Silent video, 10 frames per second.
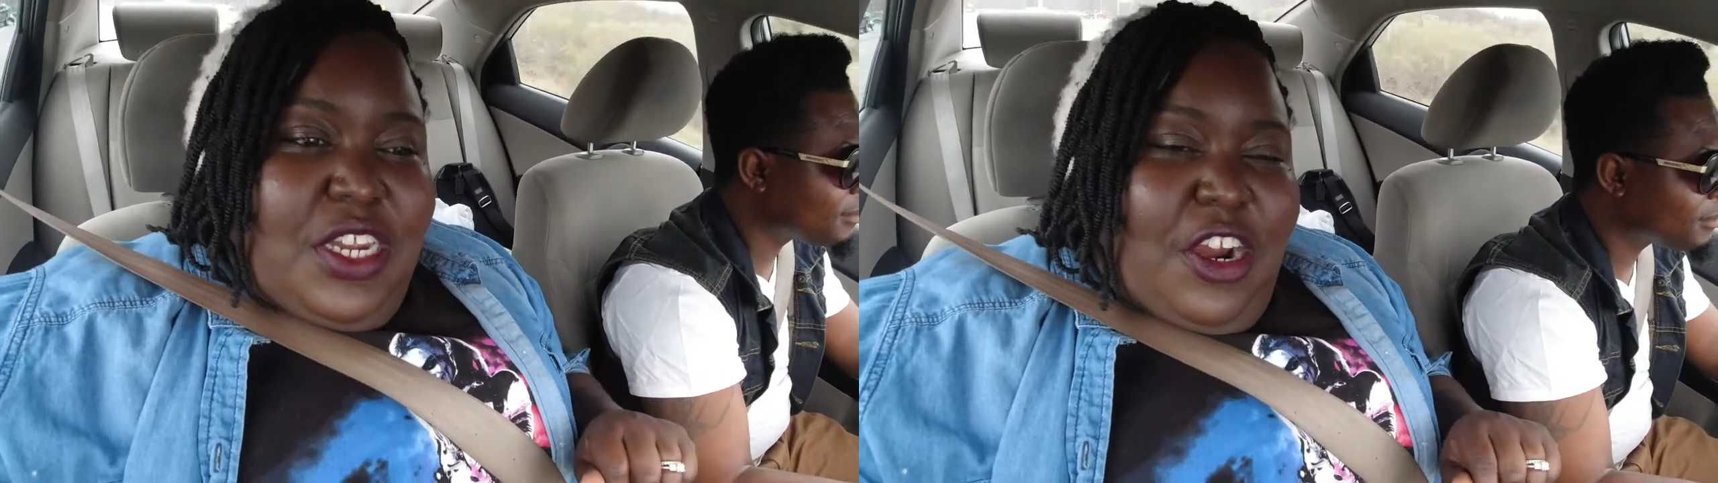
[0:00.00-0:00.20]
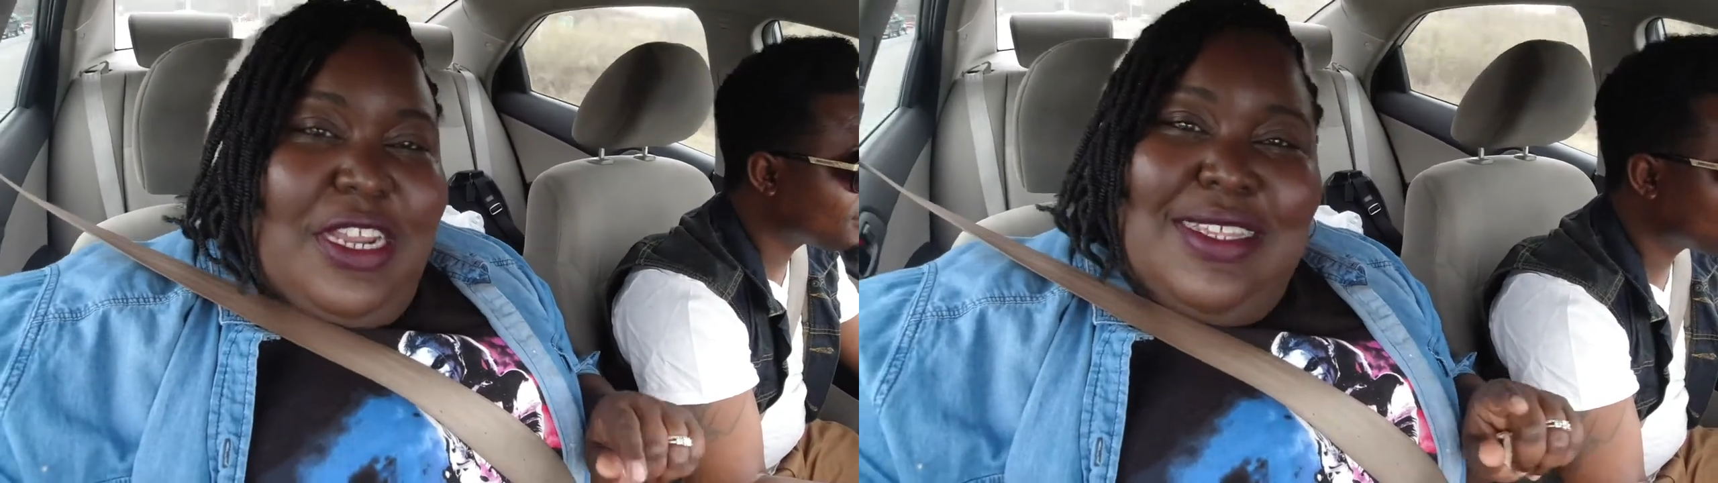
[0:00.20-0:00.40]

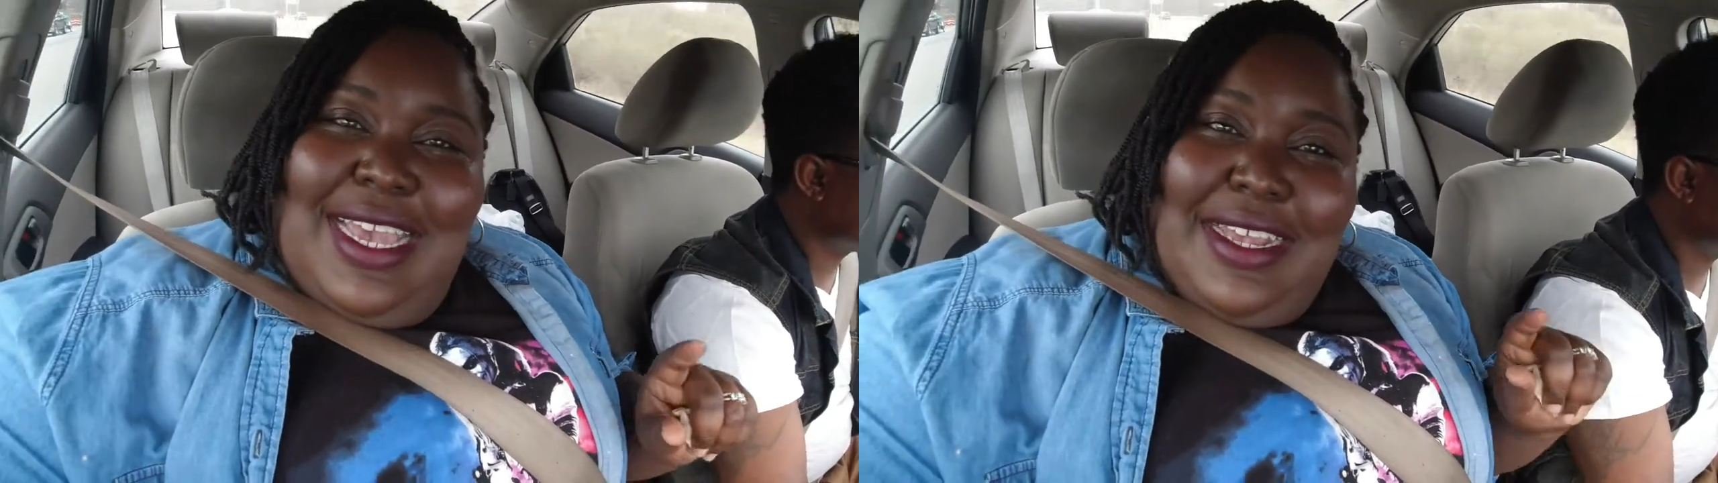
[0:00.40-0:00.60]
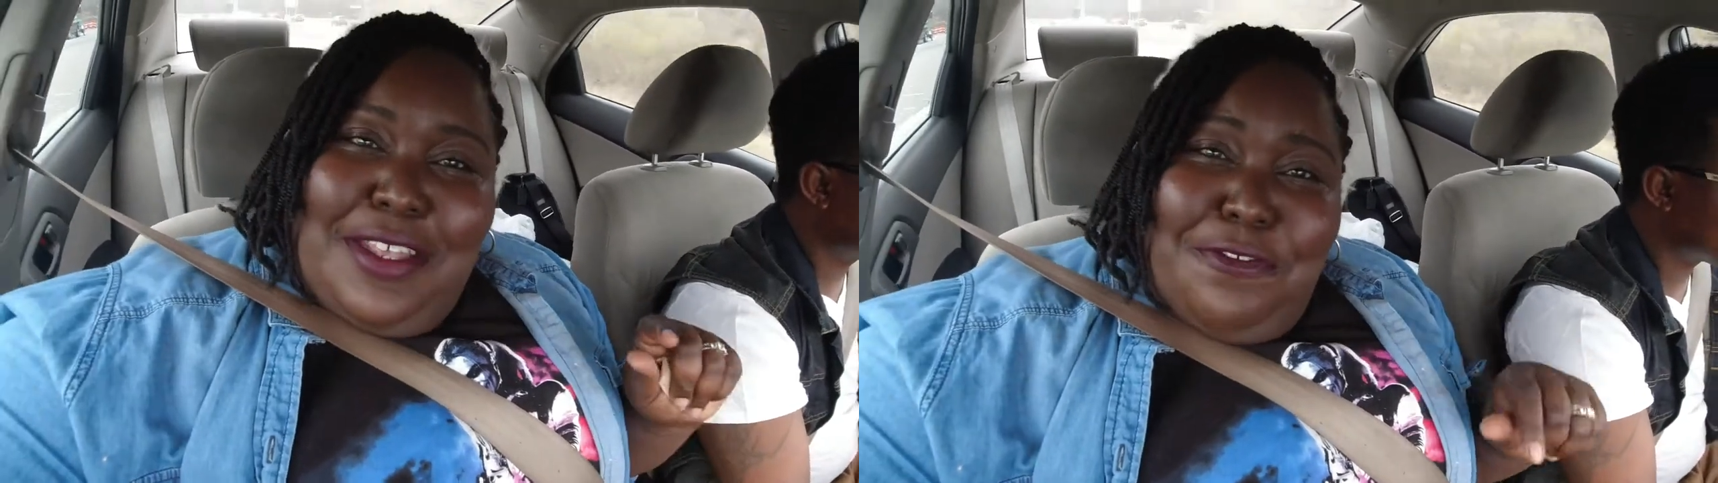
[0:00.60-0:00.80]
aren't
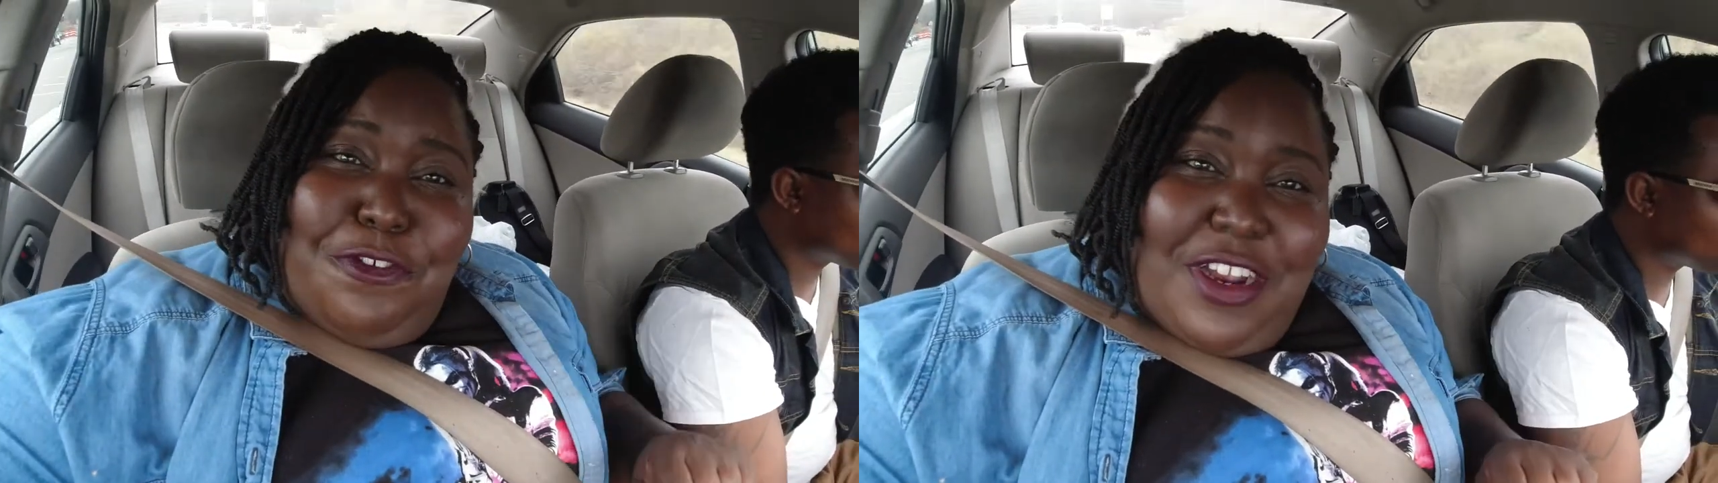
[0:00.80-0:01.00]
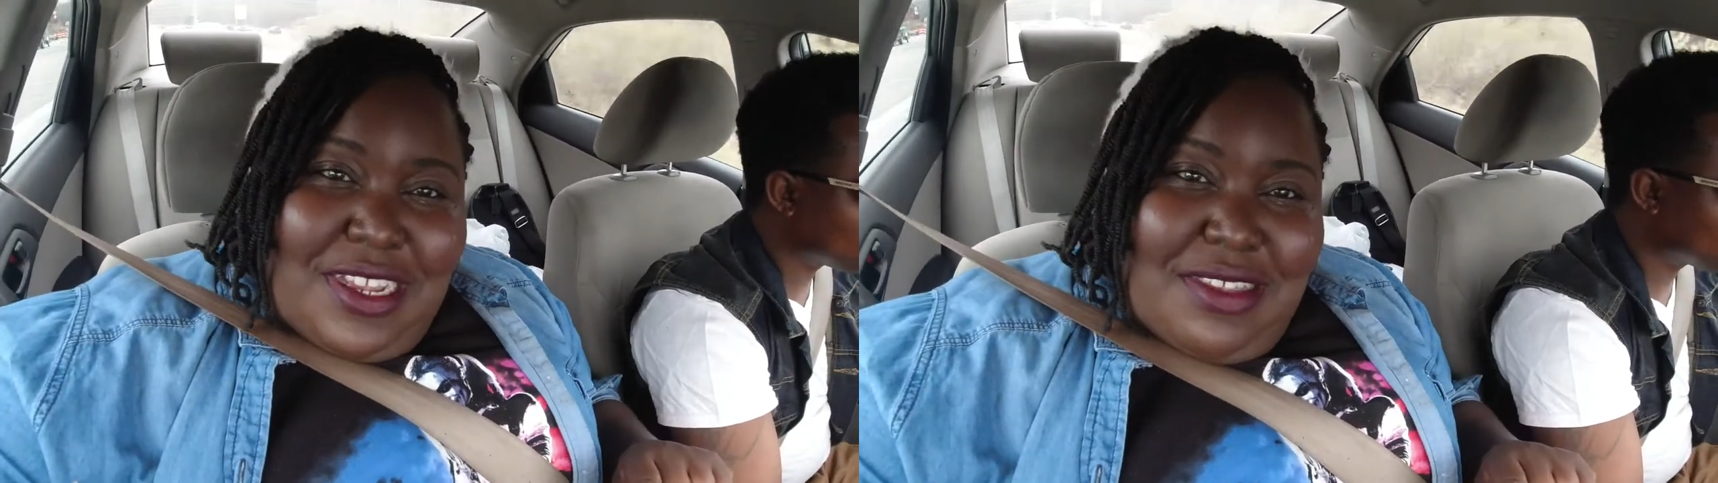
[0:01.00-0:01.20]
exactly
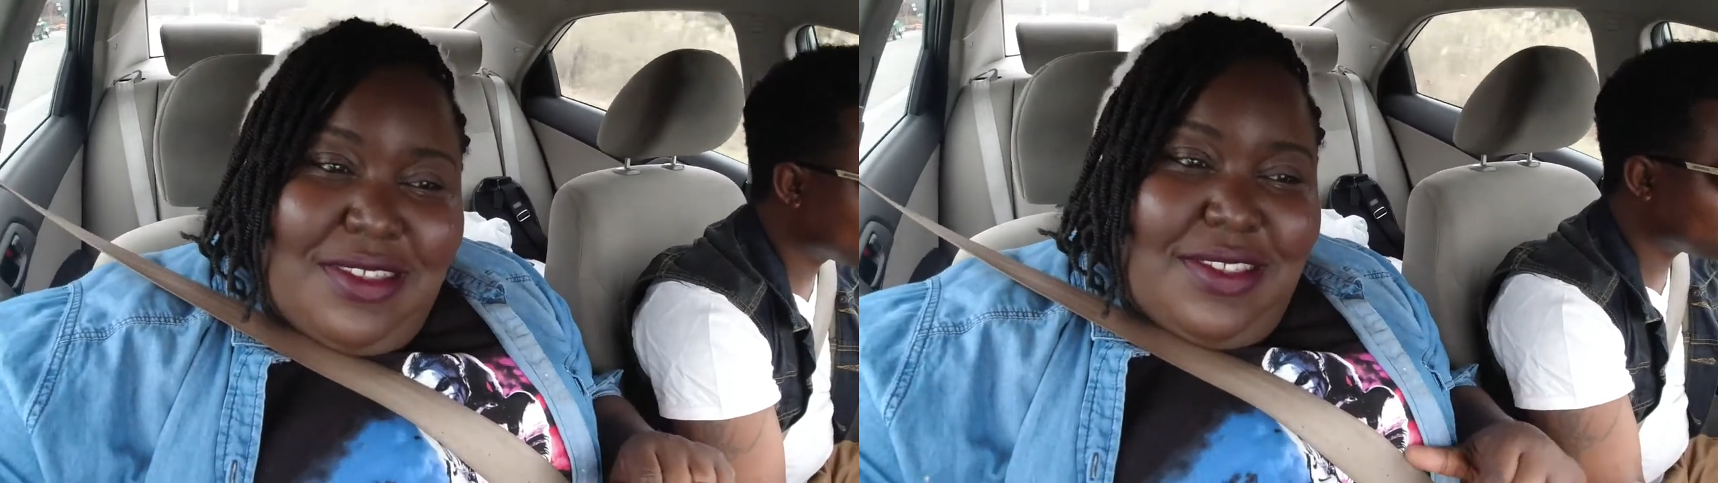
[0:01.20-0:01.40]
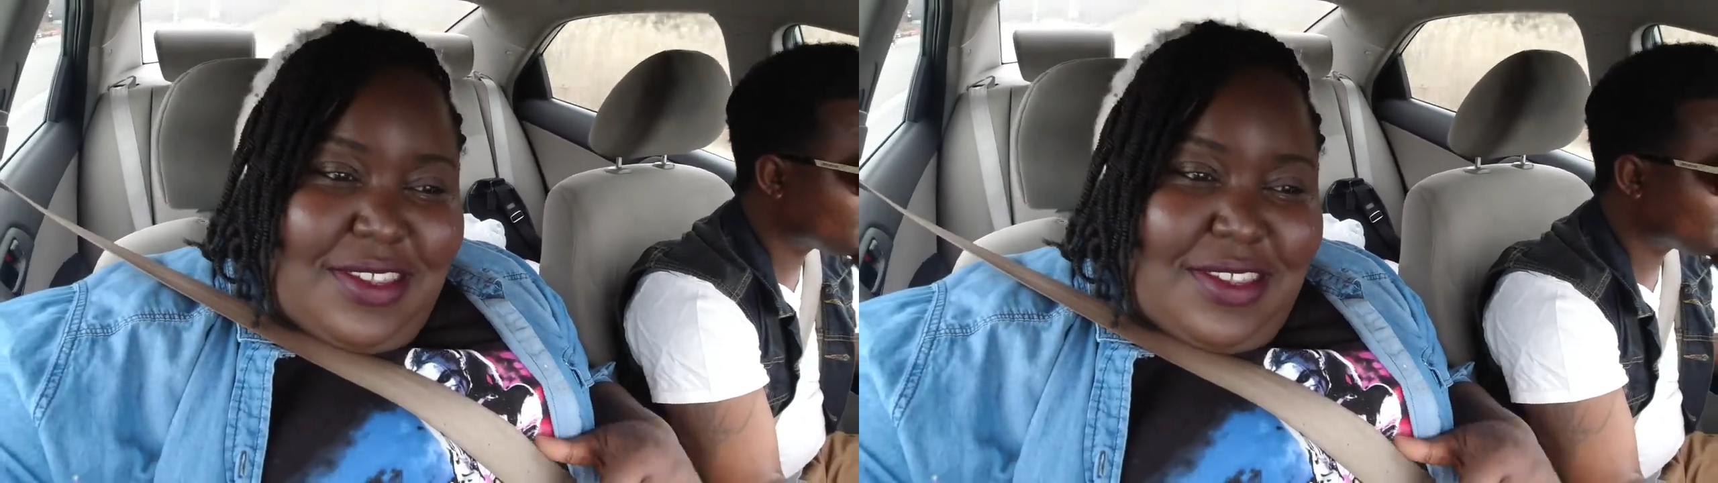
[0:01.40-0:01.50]
friends.